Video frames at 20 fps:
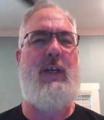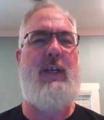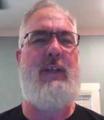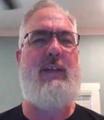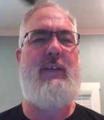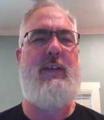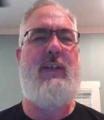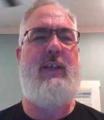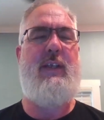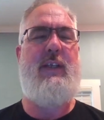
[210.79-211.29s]
I
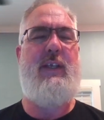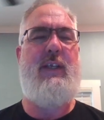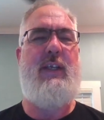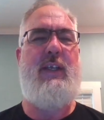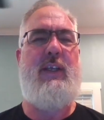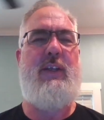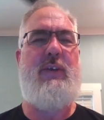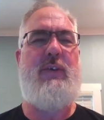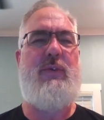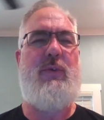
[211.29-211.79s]

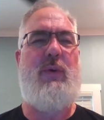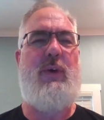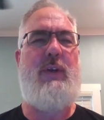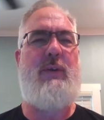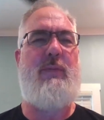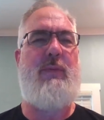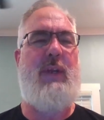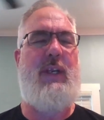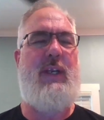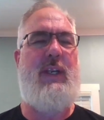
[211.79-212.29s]

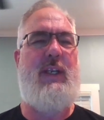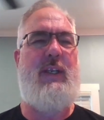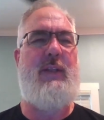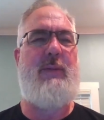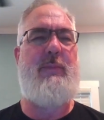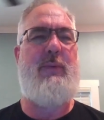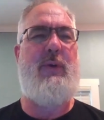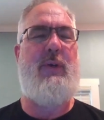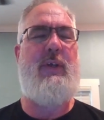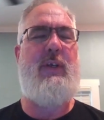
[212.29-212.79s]
enjoyed reading the
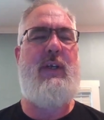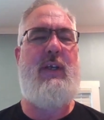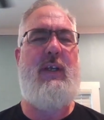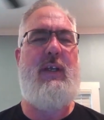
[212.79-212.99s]
book.